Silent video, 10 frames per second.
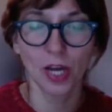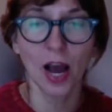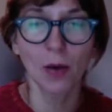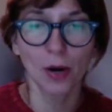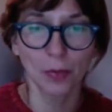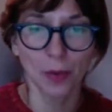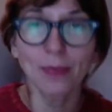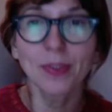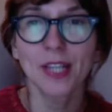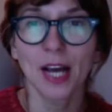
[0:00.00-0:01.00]
our
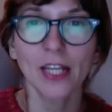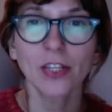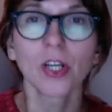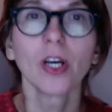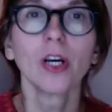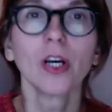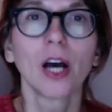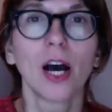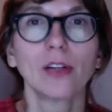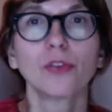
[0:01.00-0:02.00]
website
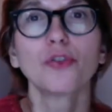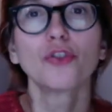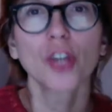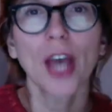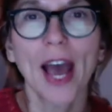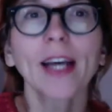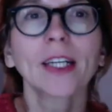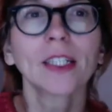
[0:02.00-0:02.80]
to check